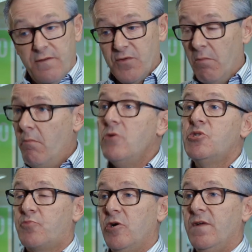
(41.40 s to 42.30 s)
the
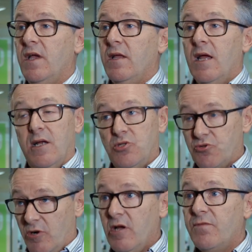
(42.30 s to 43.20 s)
most profit and
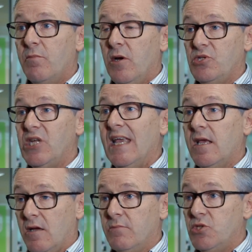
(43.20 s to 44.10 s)
drive the most
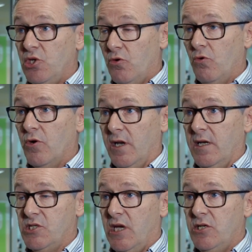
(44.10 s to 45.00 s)
income to your
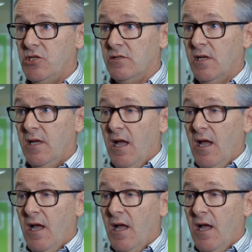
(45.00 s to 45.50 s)
organisation?